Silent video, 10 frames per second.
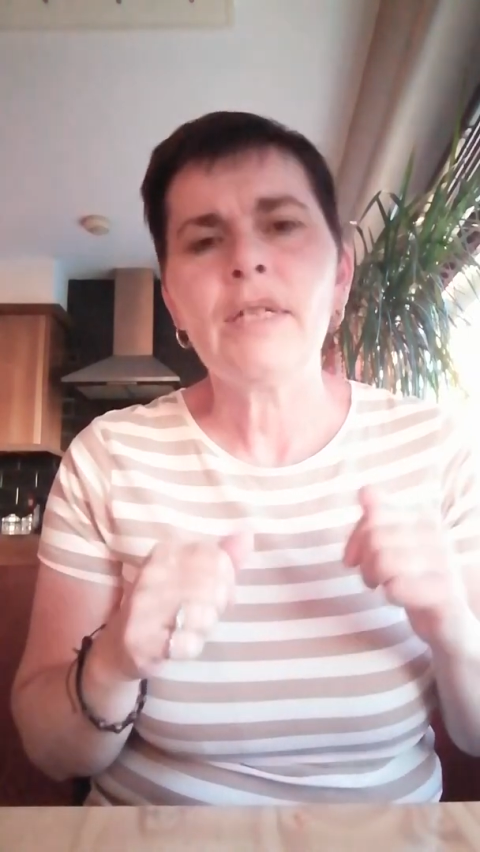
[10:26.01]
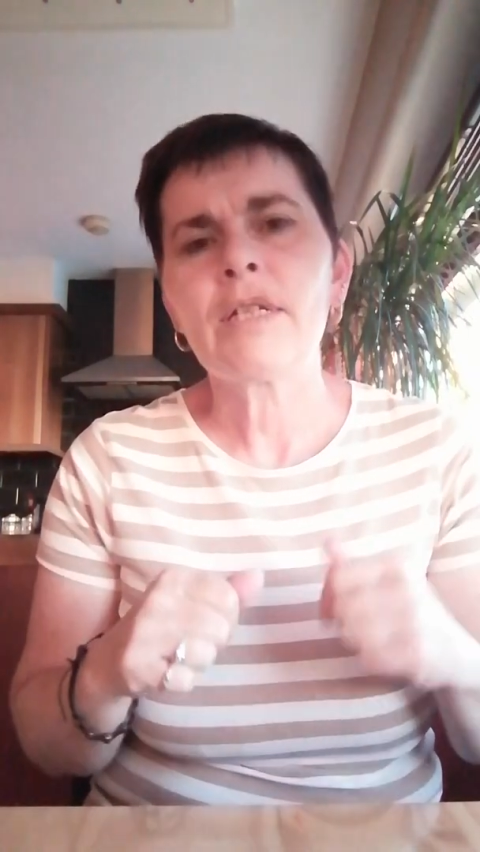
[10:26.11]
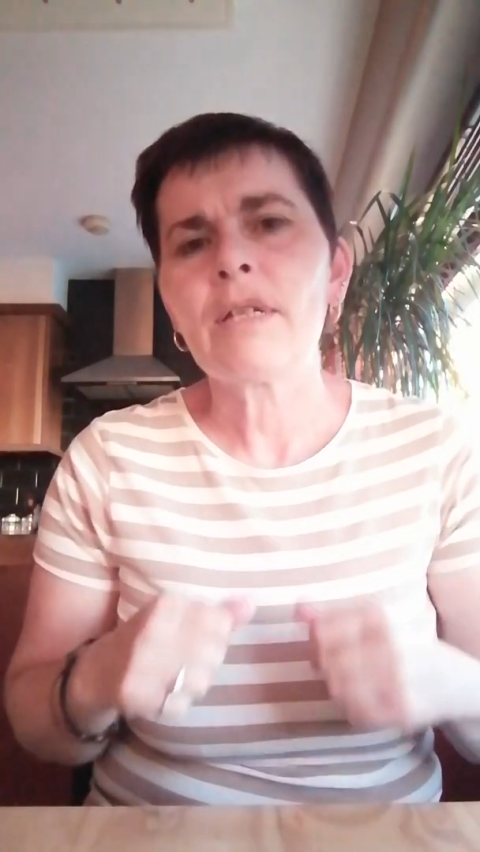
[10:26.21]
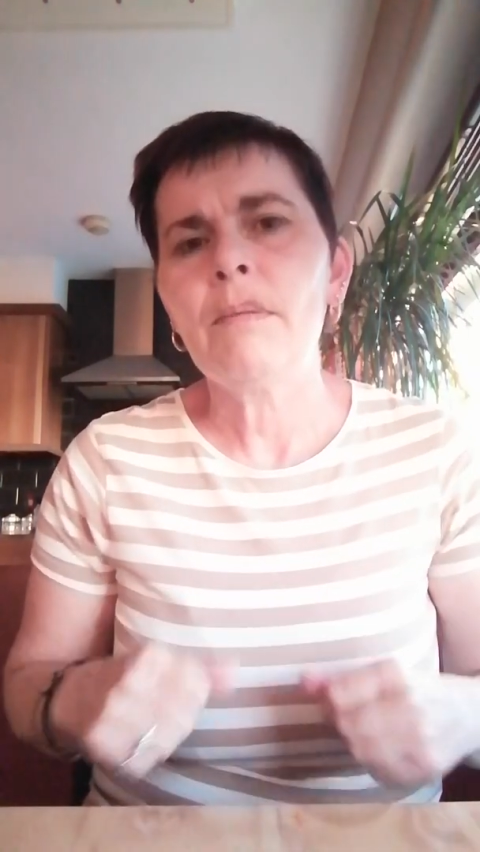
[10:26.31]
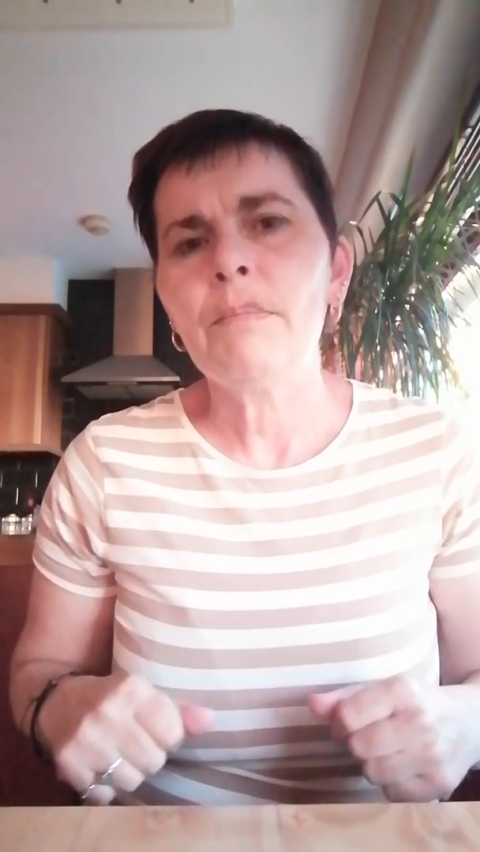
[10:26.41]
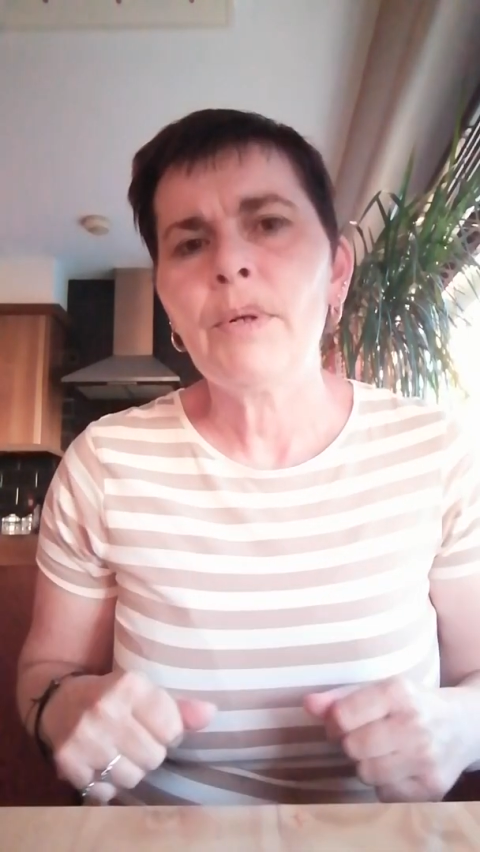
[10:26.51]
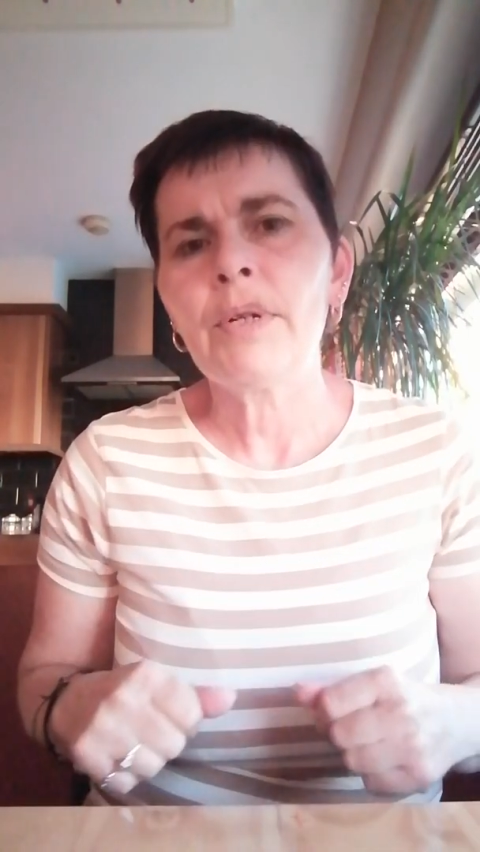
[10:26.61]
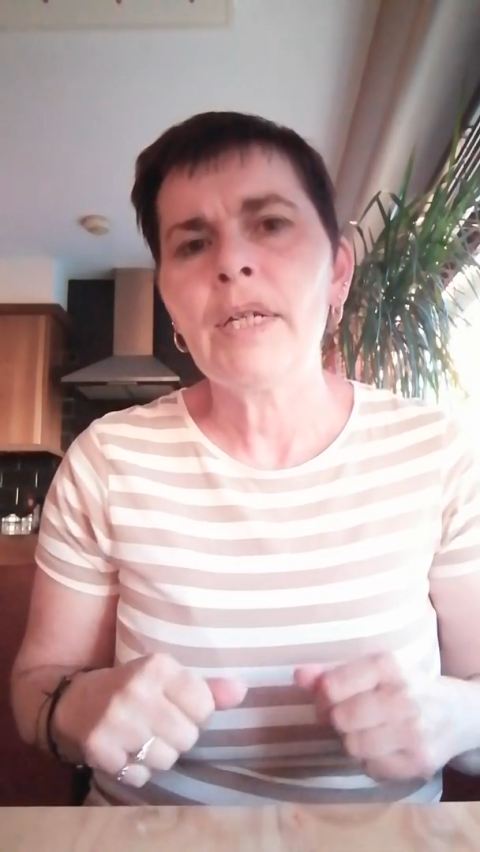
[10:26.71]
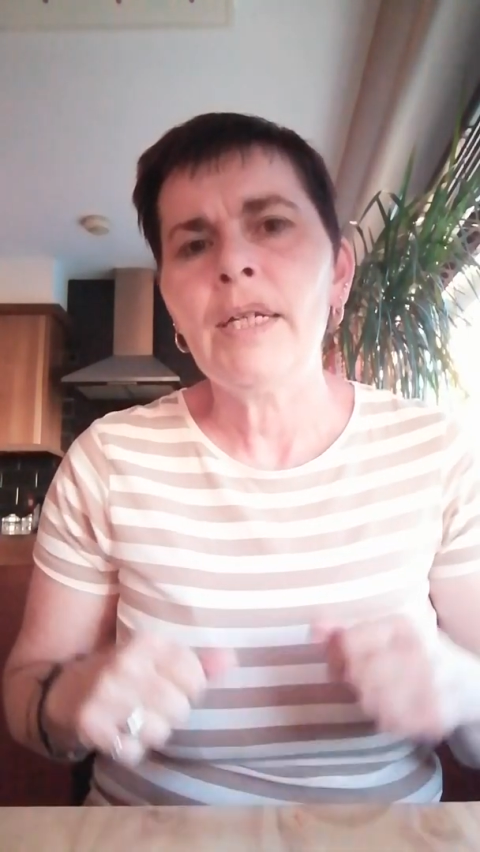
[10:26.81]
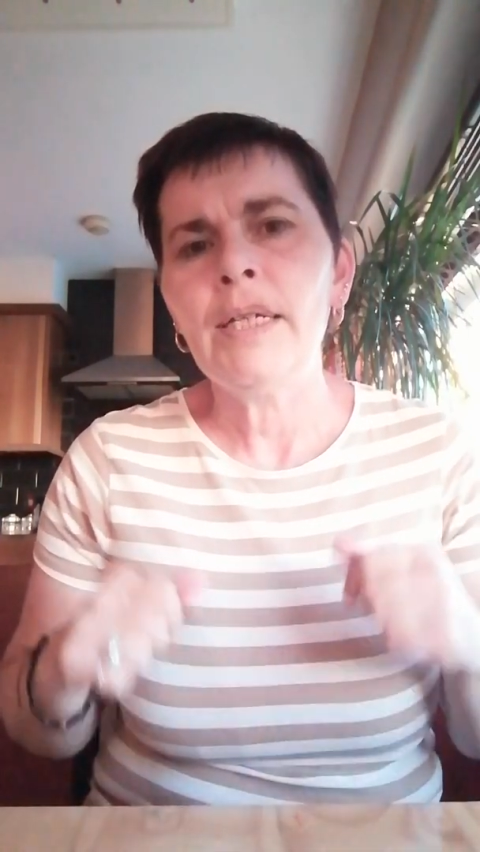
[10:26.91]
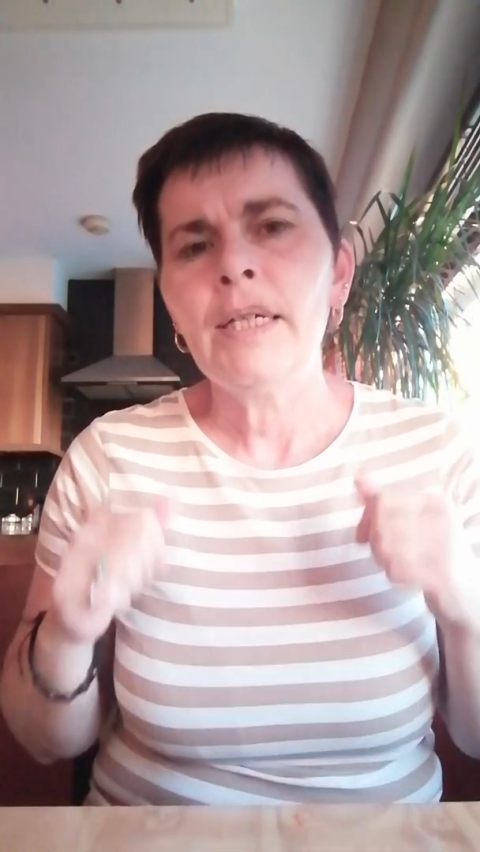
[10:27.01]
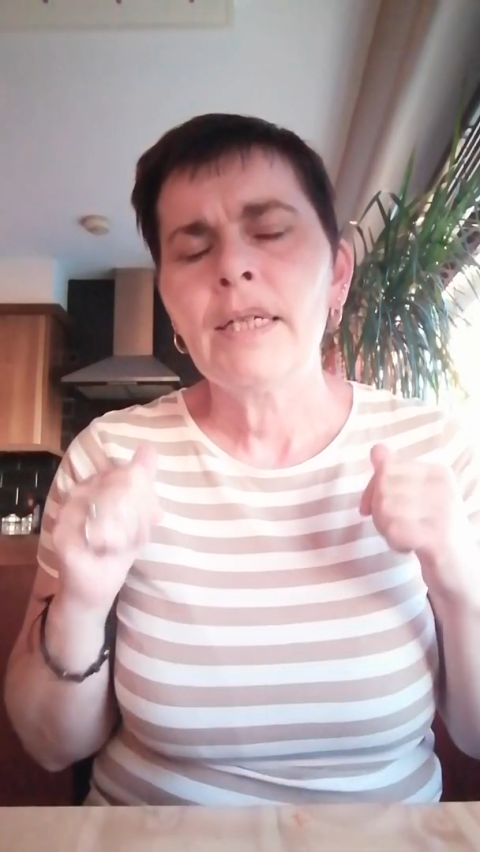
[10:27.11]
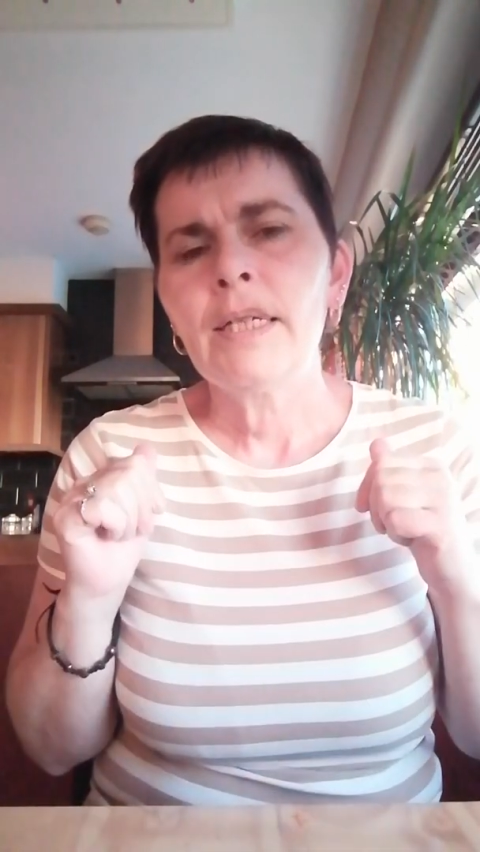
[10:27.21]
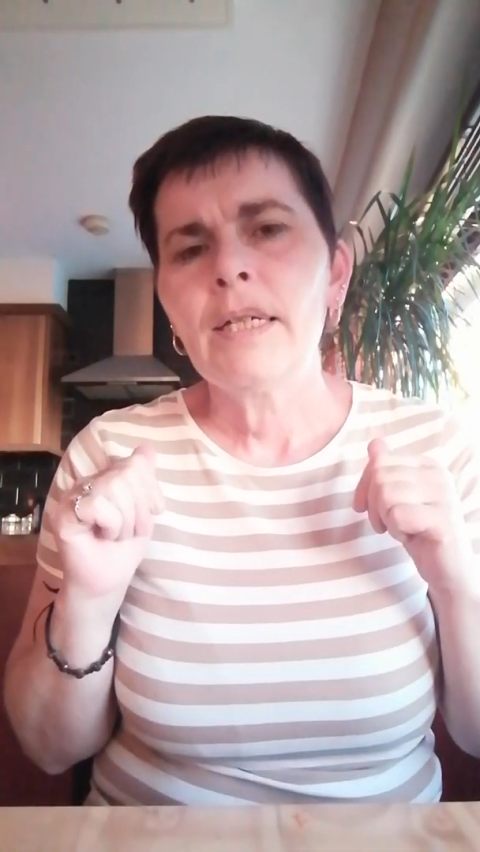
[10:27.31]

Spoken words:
in somebody